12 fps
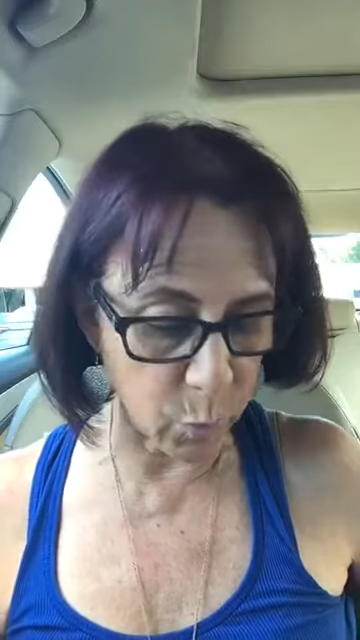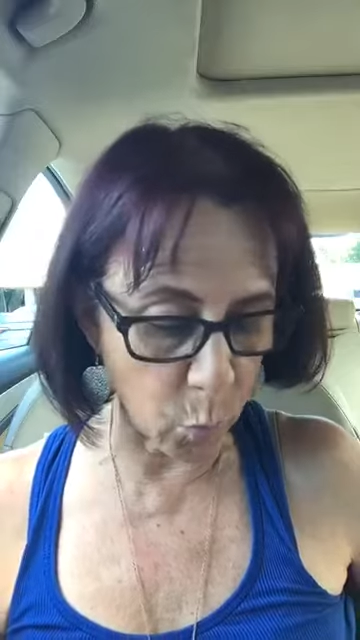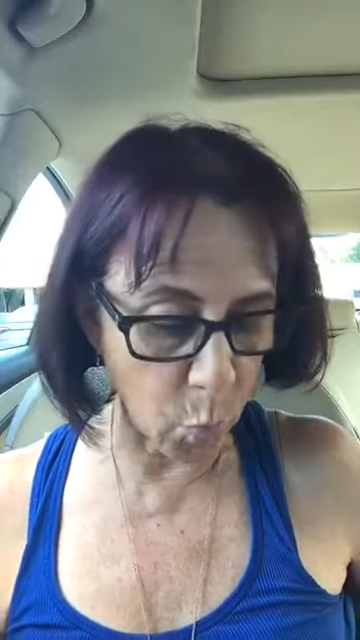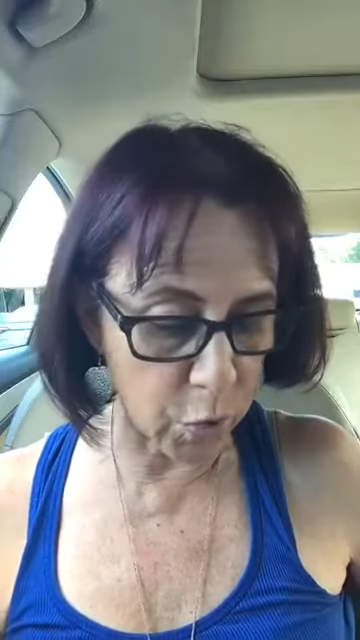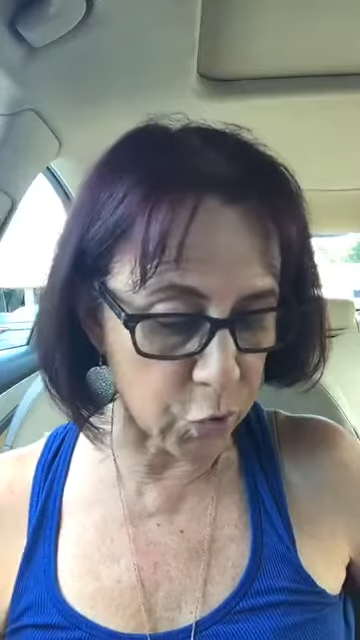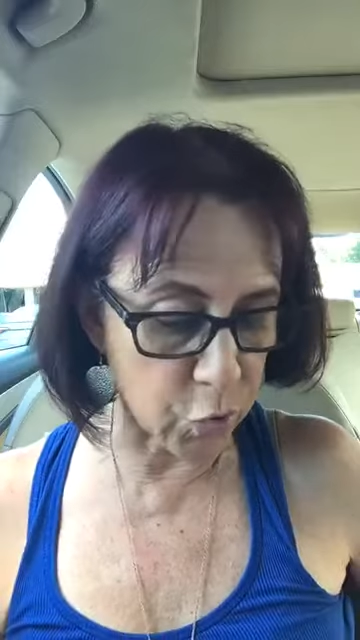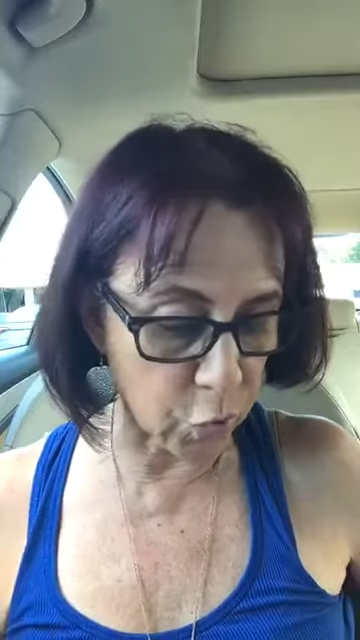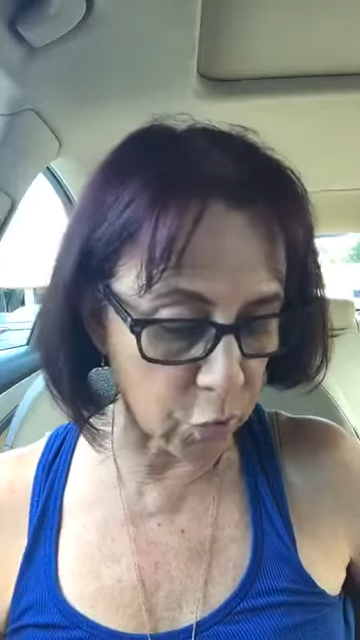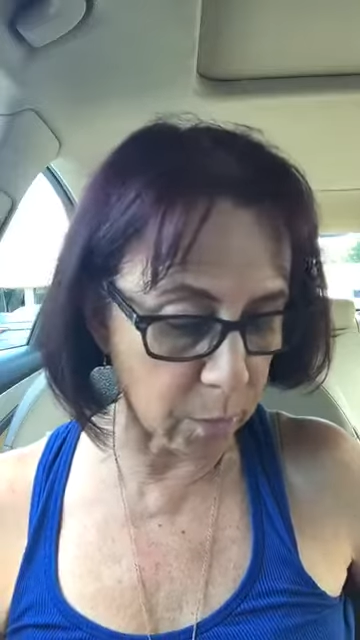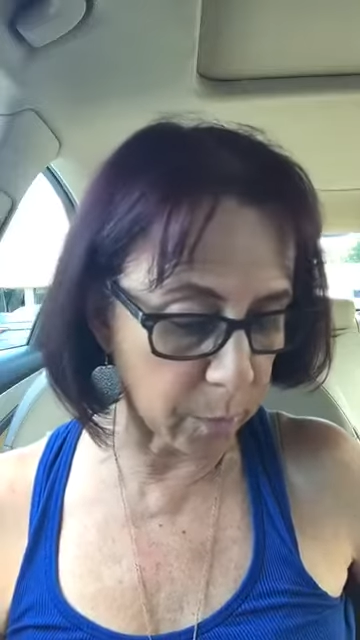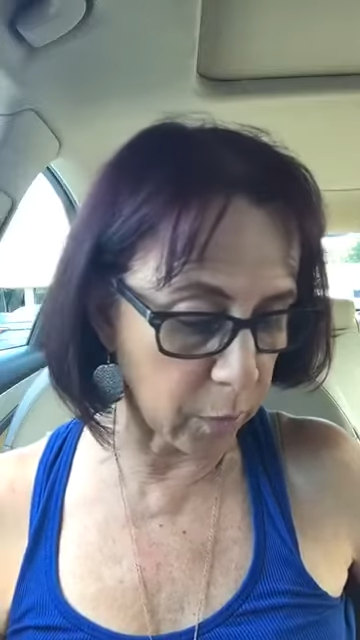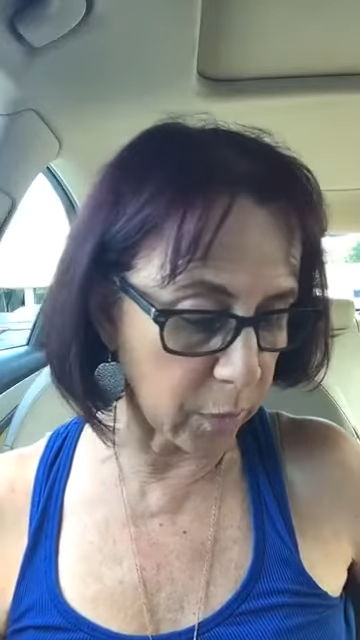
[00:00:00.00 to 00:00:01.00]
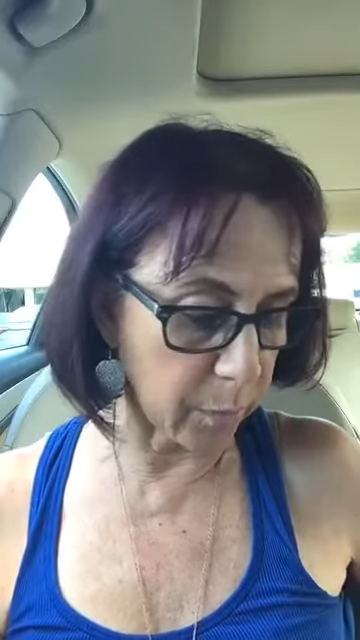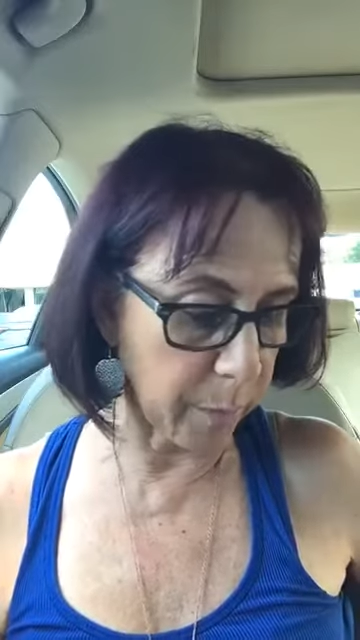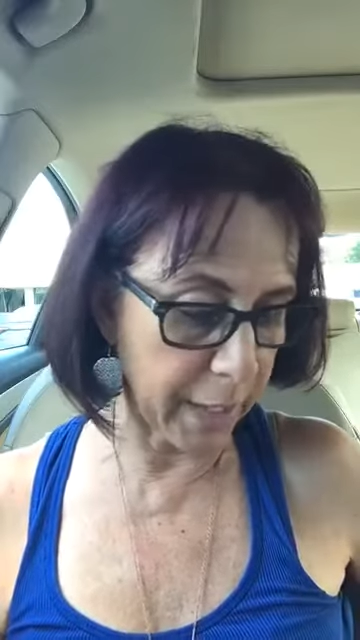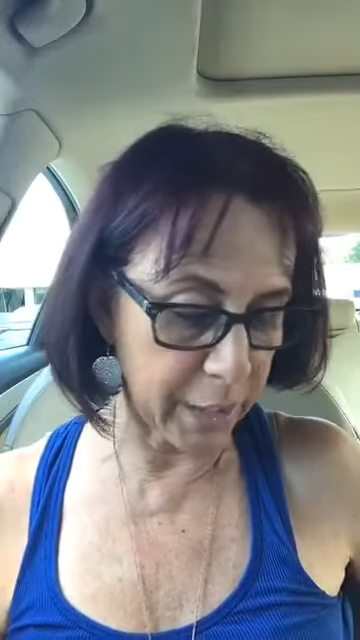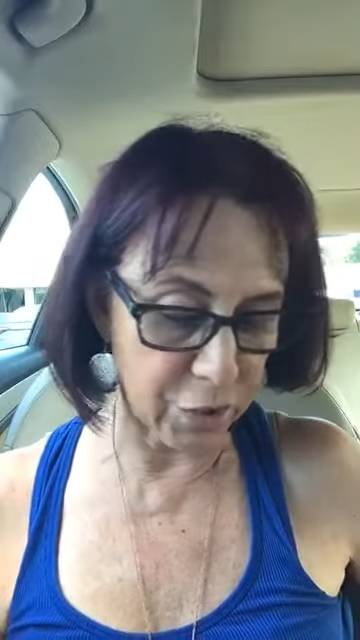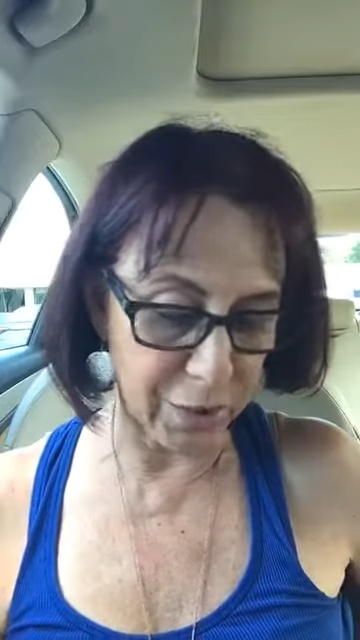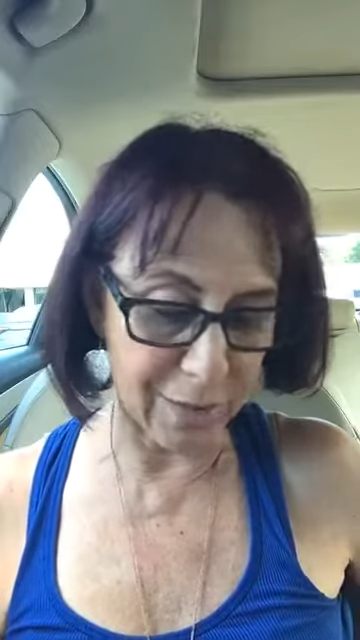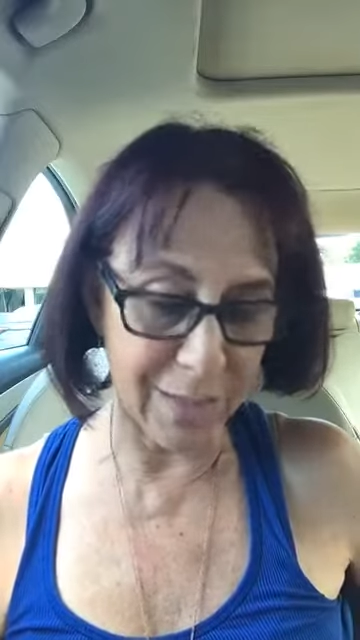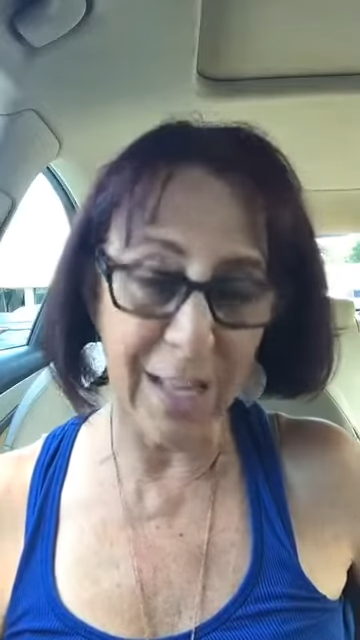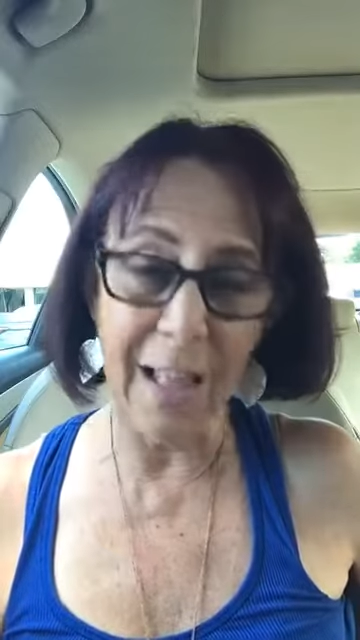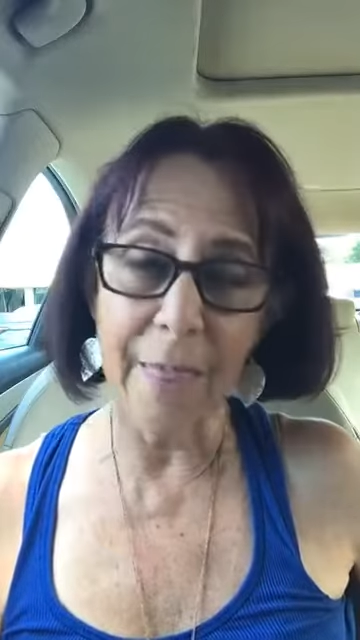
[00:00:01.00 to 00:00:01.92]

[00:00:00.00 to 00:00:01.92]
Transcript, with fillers: more durable in patients